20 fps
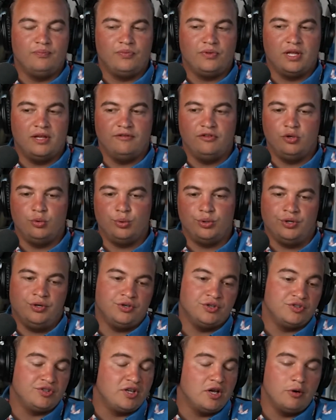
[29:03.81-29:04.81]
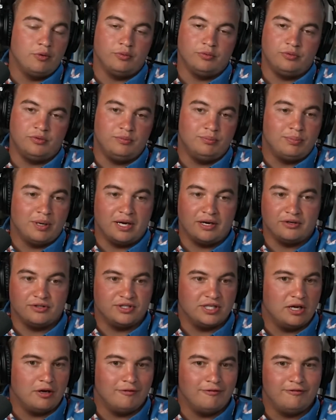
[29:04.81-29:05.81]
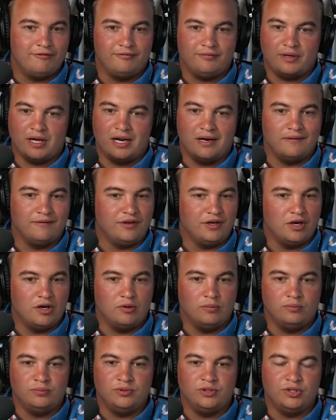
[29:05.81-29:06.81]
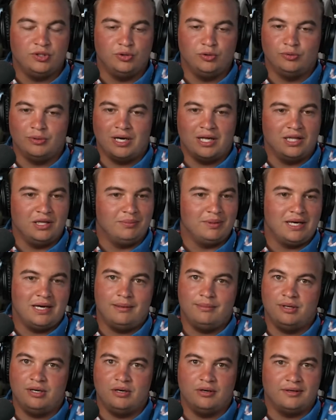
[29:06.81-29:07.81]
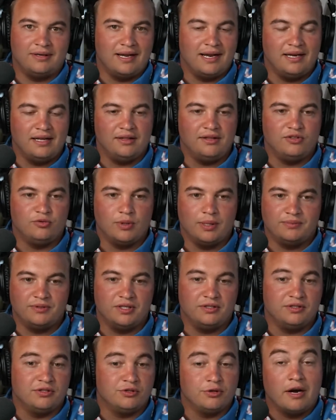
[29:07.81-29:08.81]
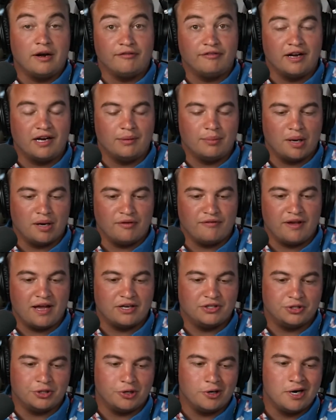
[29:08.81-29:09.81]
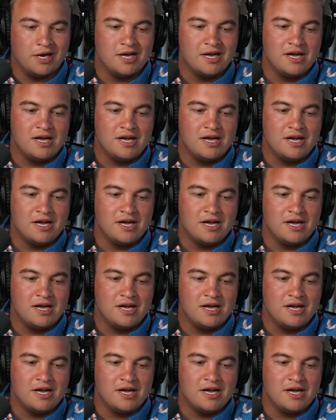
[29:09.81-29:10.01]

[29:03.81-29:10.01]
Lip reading: if you were to just go by yourself kind of to Alibaba or to any of these websites and try to find a manufacturer,